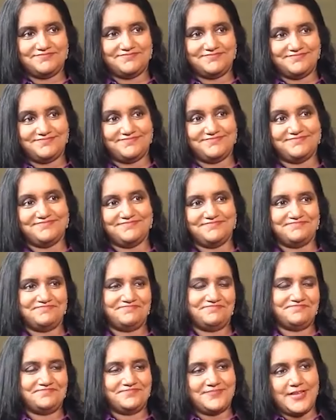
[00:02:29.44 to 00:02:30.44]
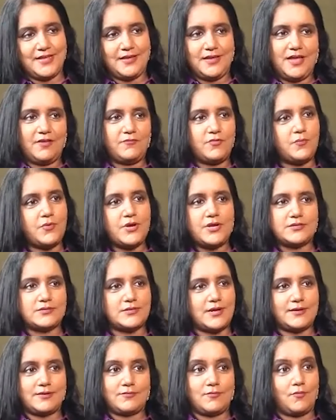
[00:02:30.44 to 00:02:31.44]
Mm. Everybody is
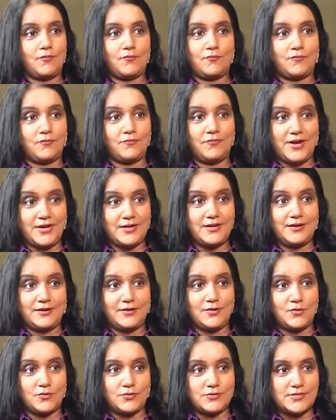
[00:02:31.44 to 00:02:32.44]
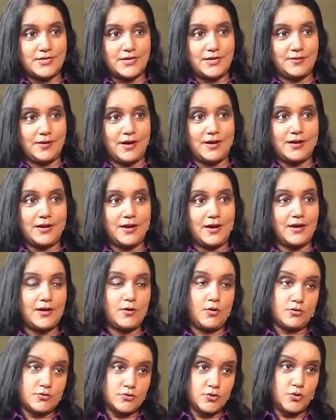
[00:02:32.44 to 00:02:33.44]
like waiting, you know, to see Anaya
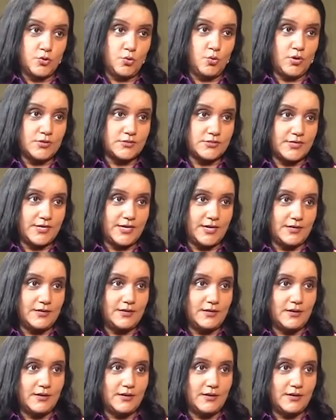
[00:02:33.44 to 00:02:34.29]
and also you on screen.